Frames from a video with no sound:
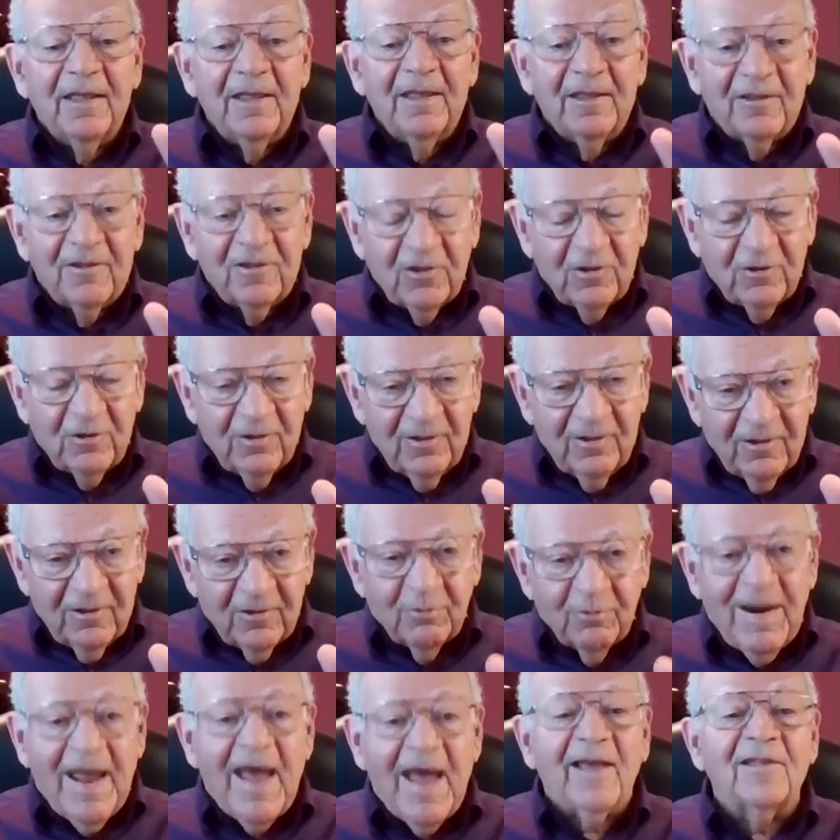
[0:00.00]
It
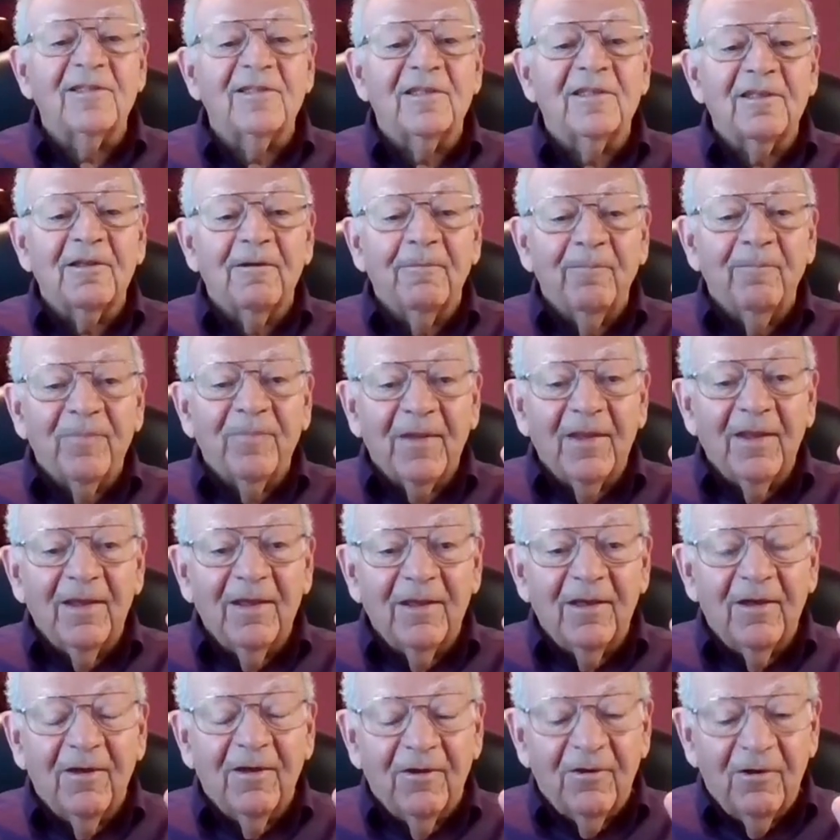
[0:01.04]
tracks
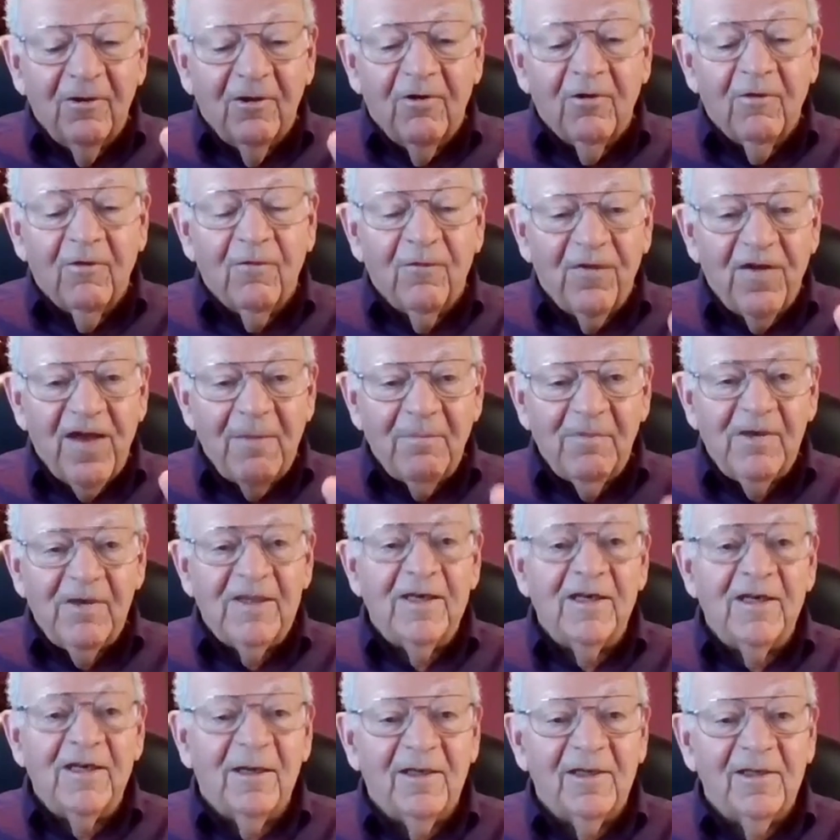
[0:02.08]
along
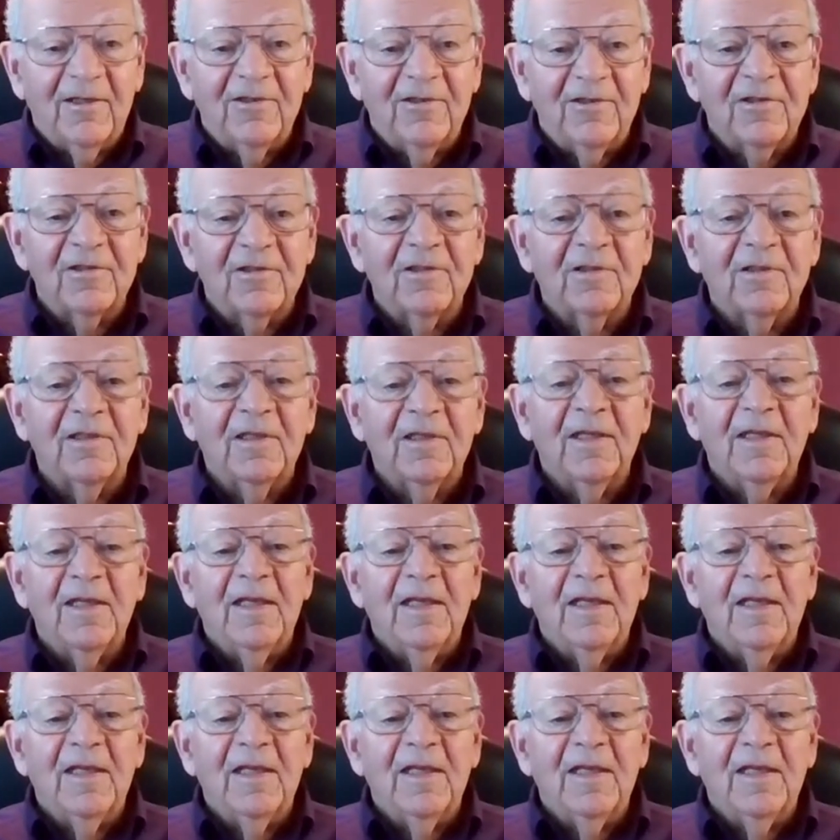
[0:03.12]
family lines.